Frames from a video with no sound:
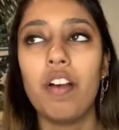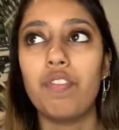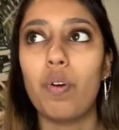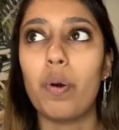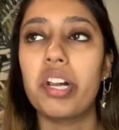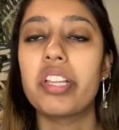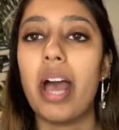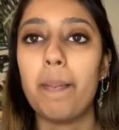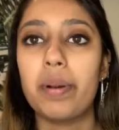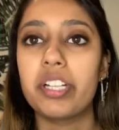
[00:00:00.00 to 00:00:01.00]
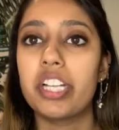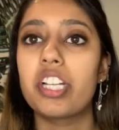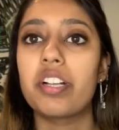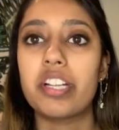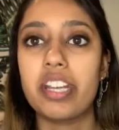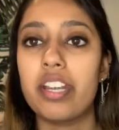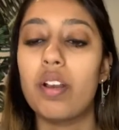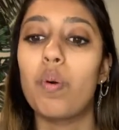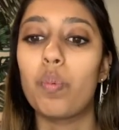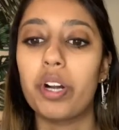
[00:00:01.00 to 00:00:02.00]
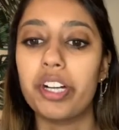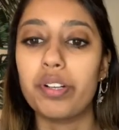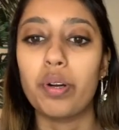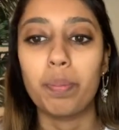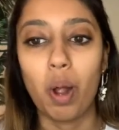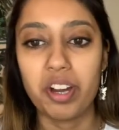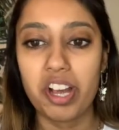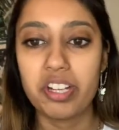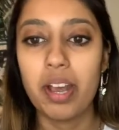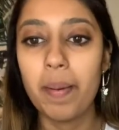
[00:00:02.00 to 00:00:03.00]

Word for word: for that particular keyword or product.